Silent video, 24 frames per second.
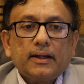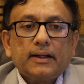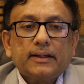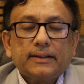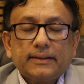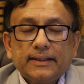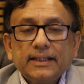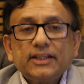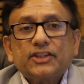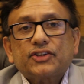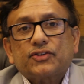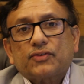
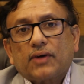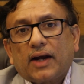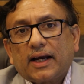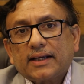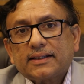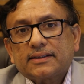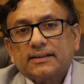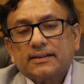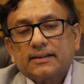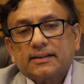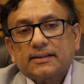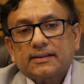This
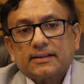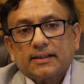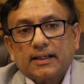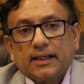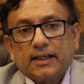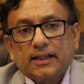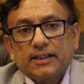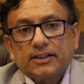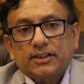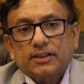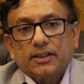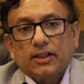crisis
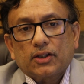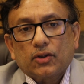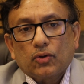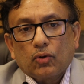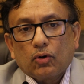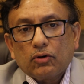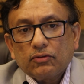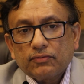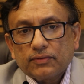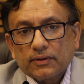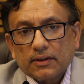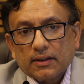is
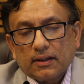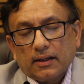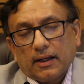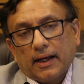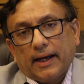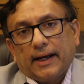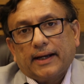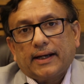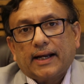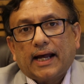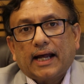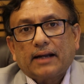novel
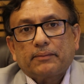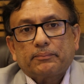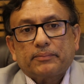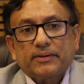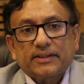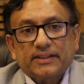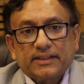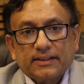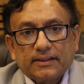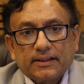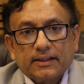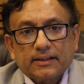and
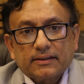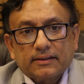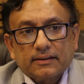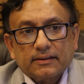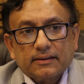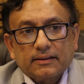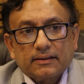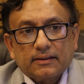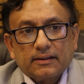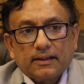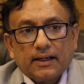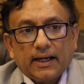
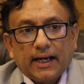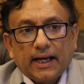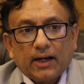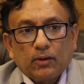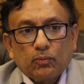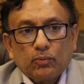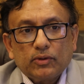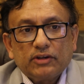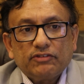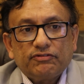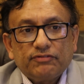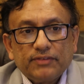unprecedented, and
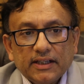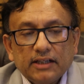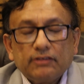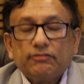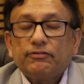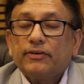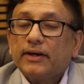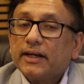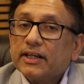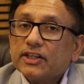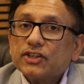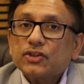we feel
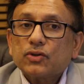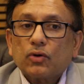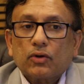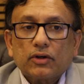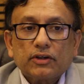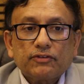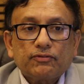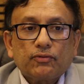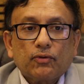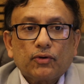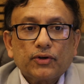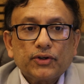very sorry
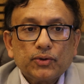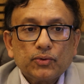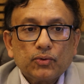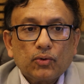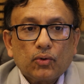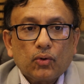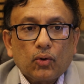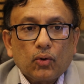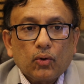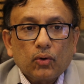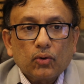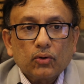for you
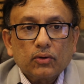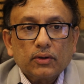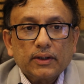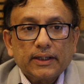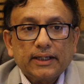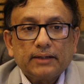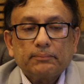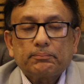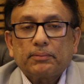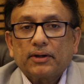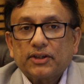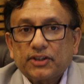all
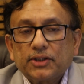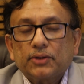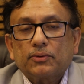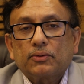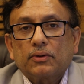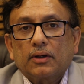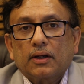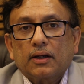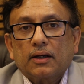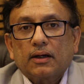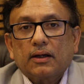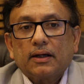in
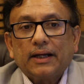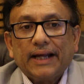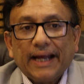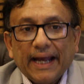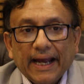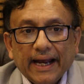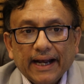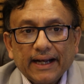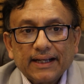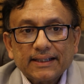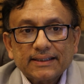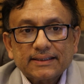particular,
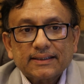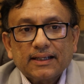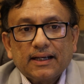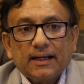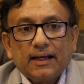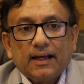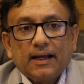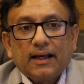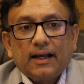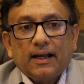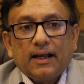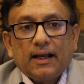as
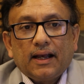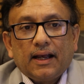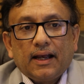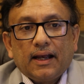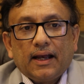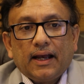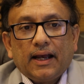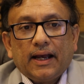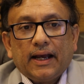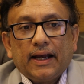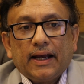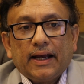
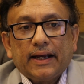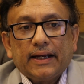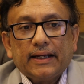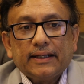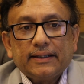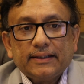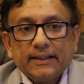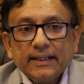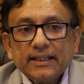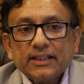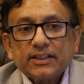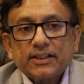
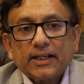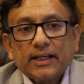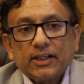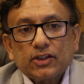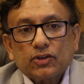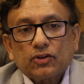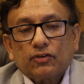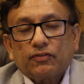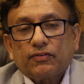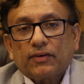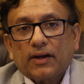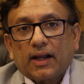in this stage
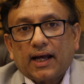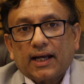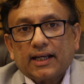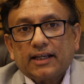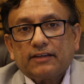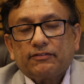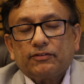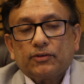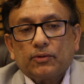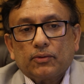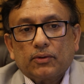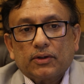of
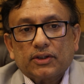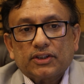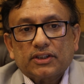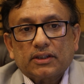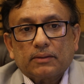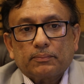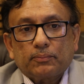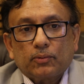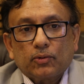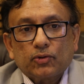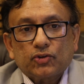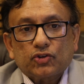life you are
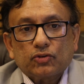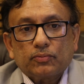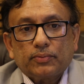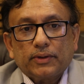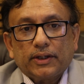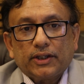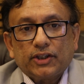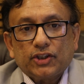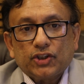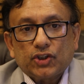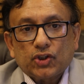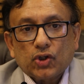supposed to be
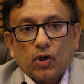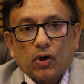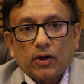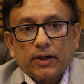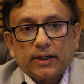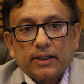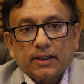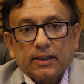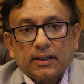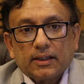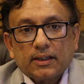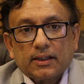
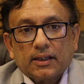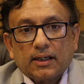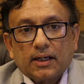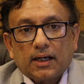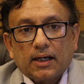enjoying